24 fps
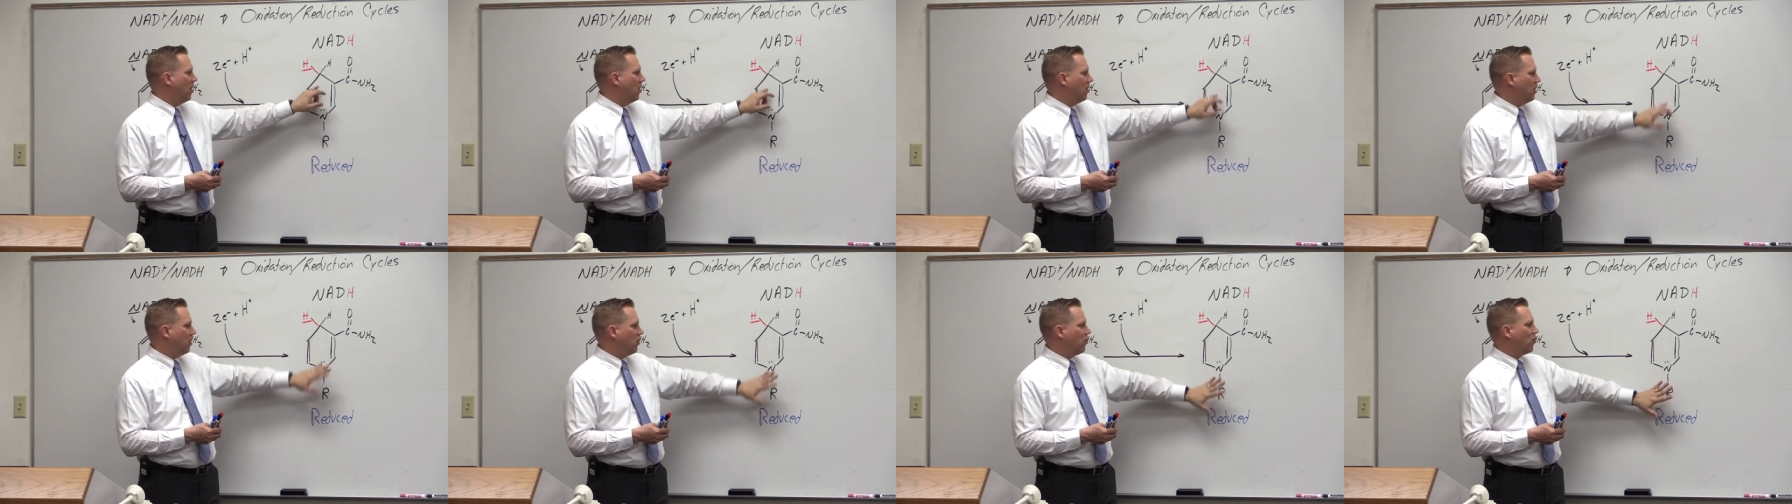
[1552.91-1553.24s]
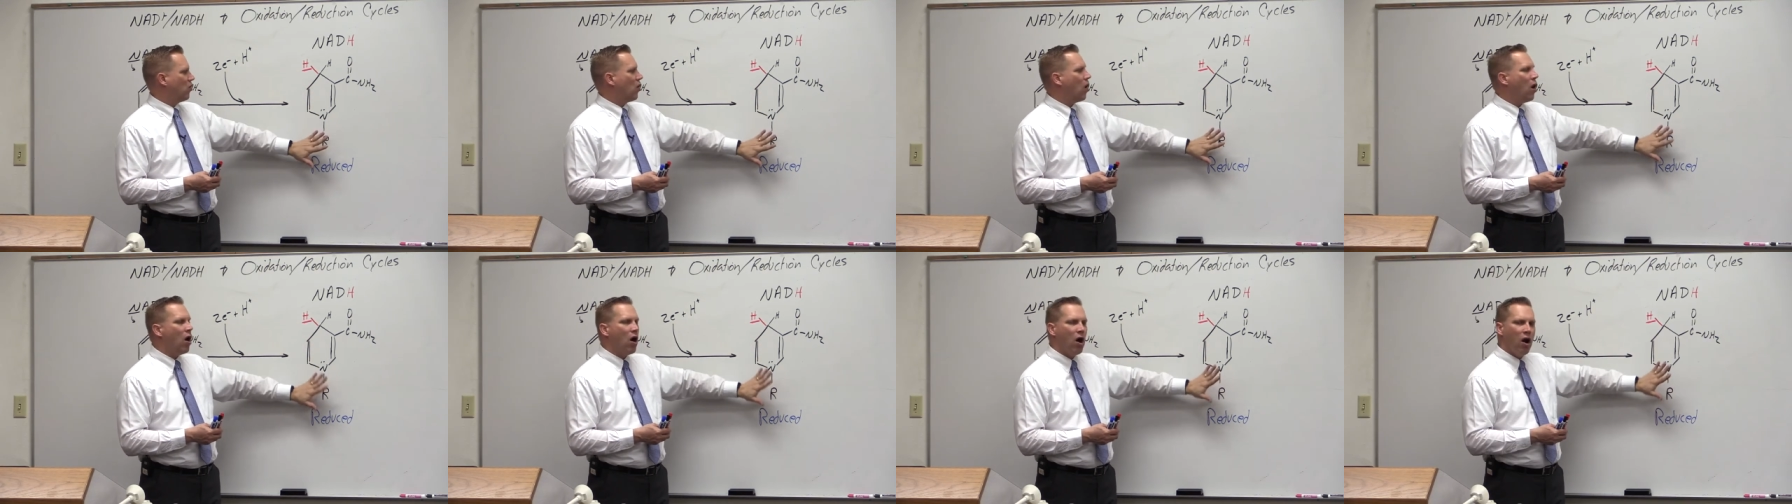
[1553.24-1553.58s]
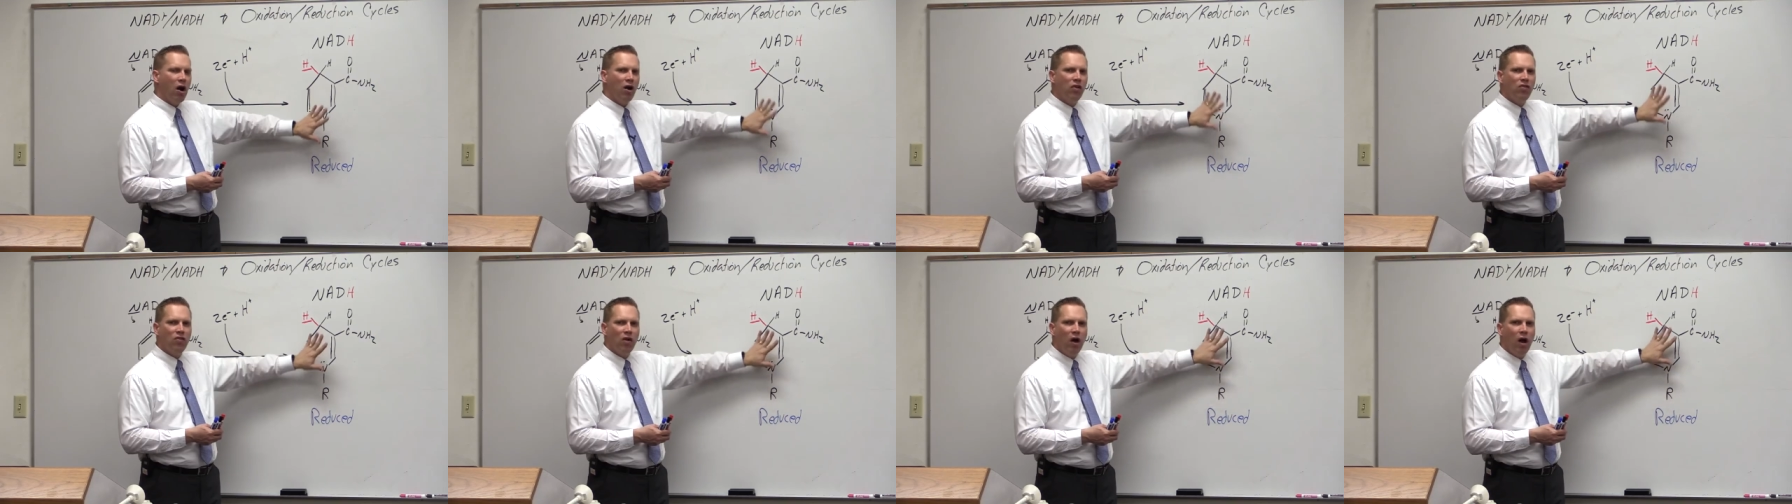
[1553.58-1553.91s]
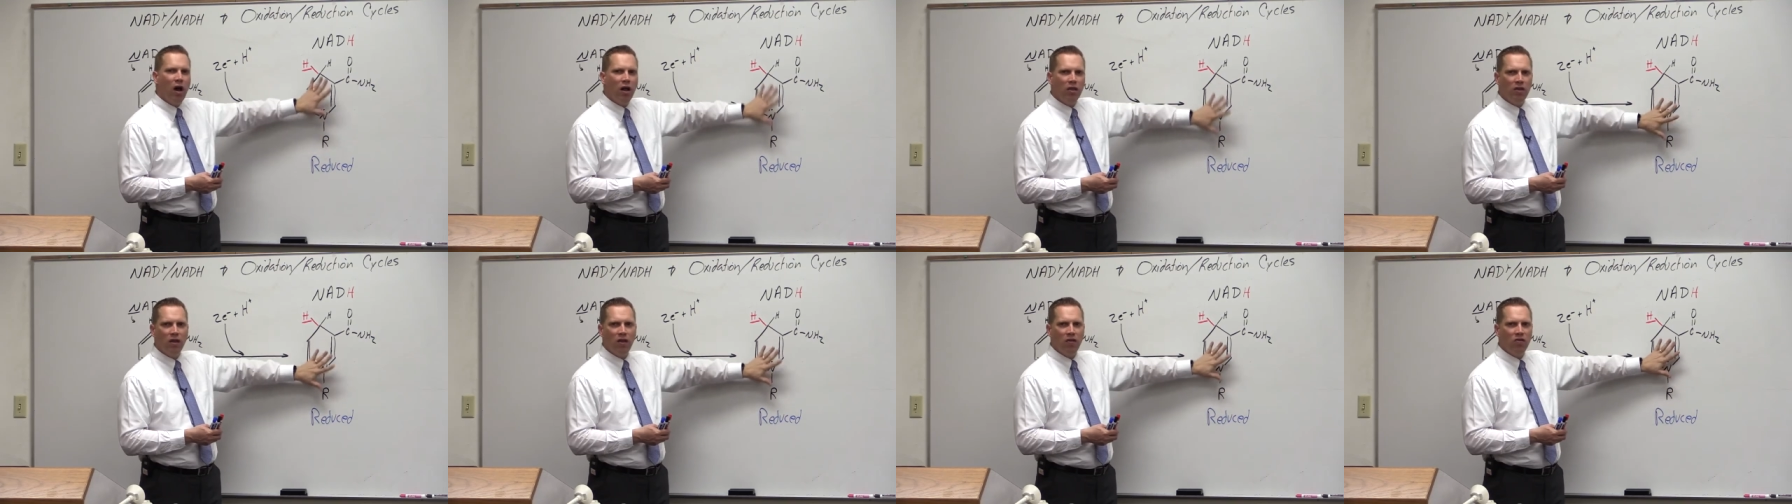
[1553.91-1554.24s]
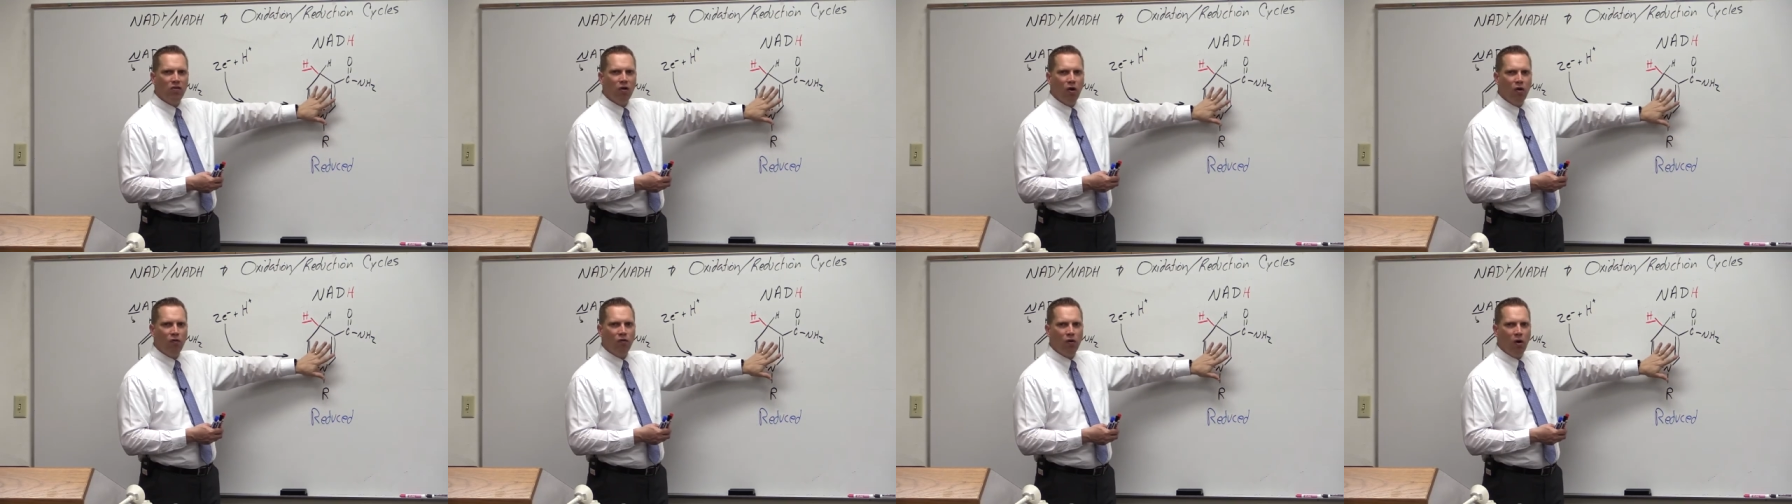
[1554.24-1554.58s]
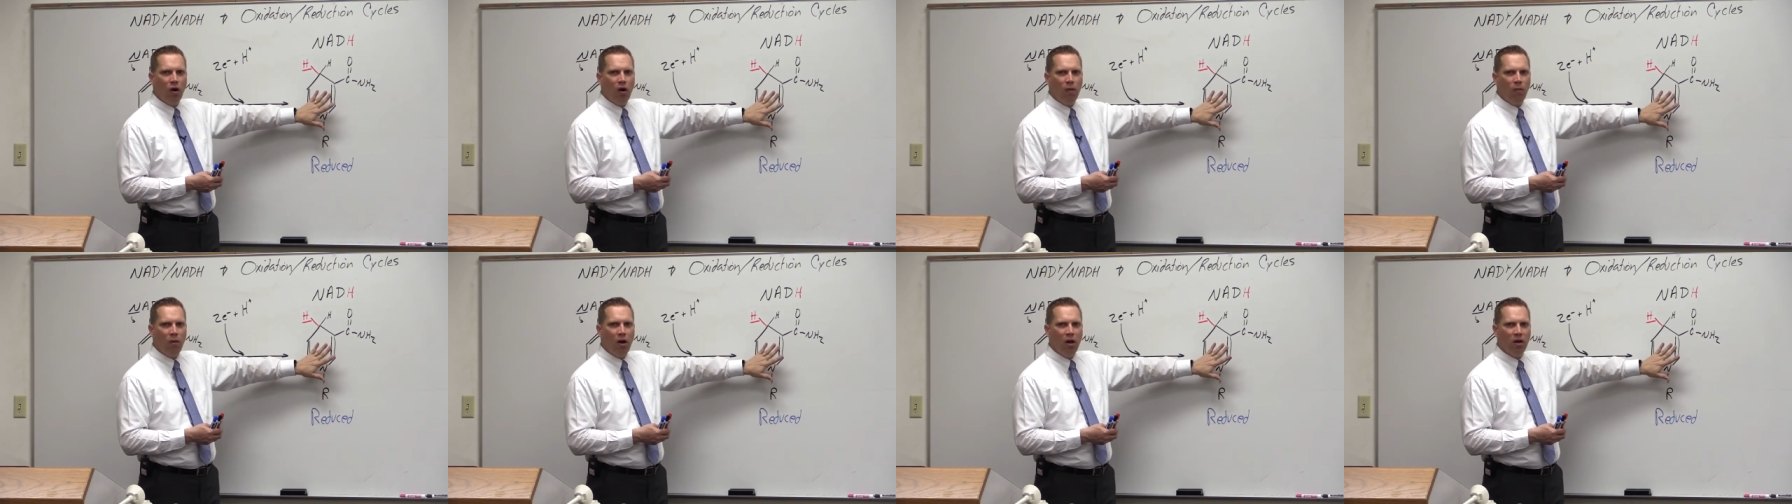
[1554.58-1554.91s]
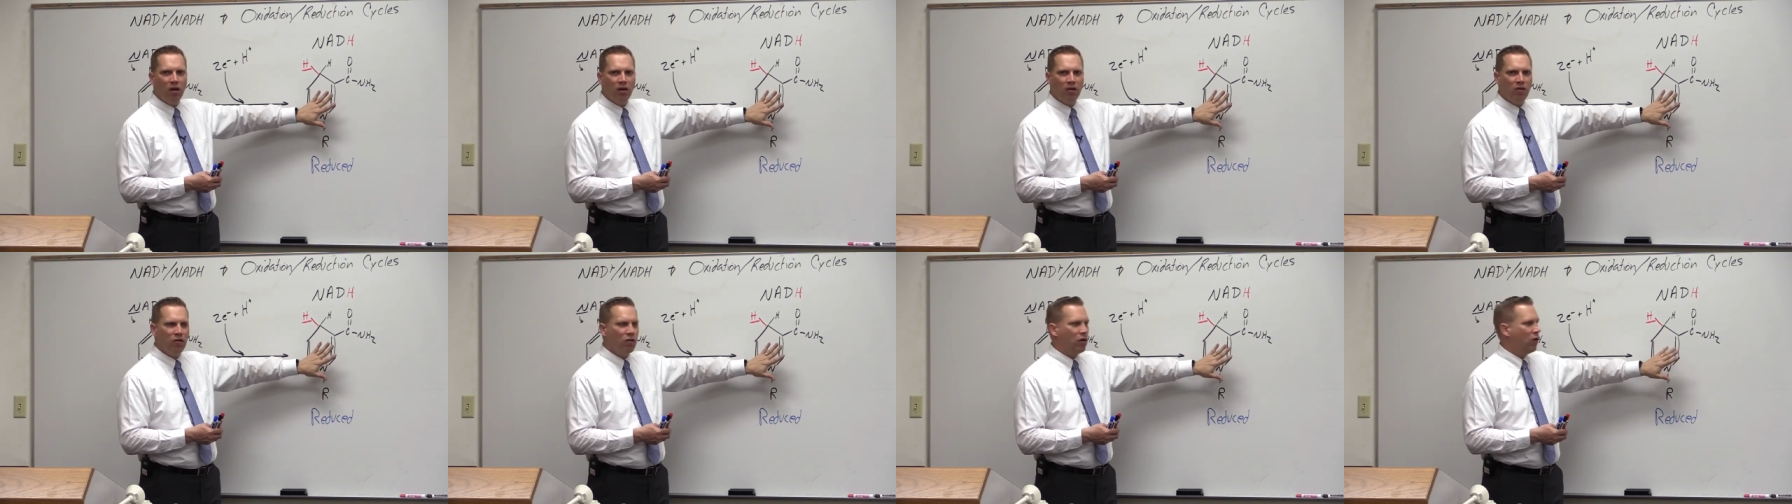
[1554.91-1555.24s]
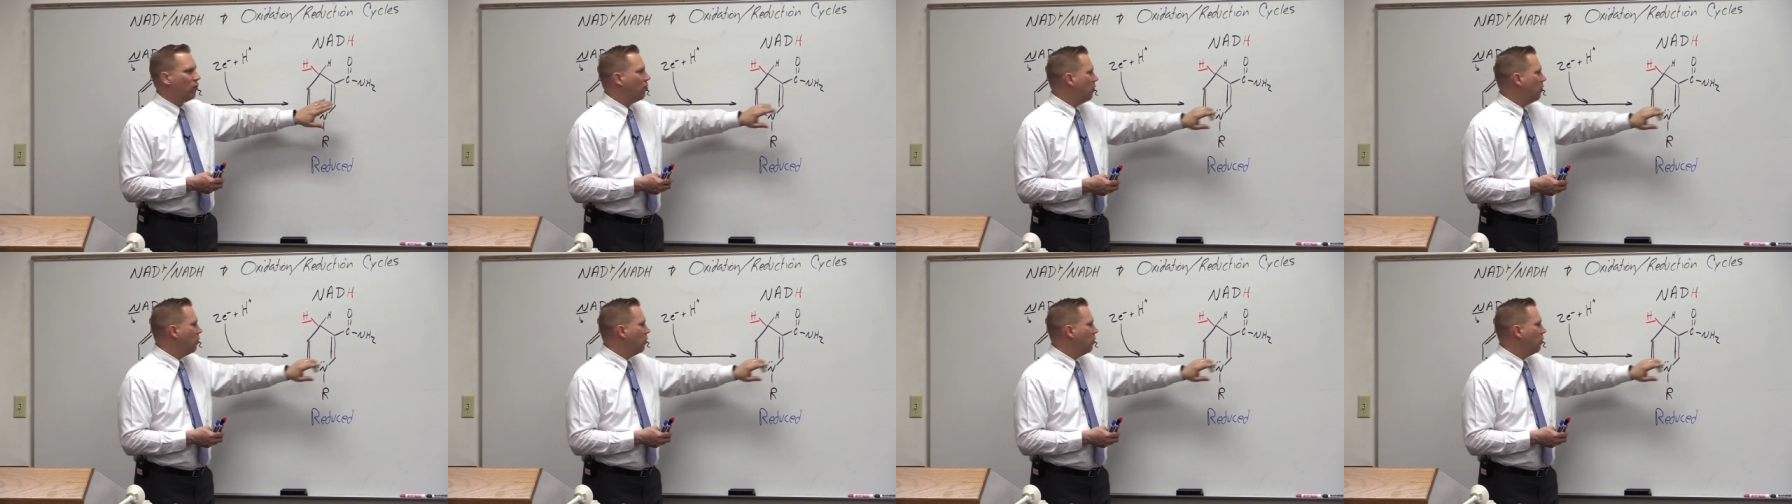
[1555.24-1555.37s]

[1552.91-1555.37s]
the charge on this overall molecule.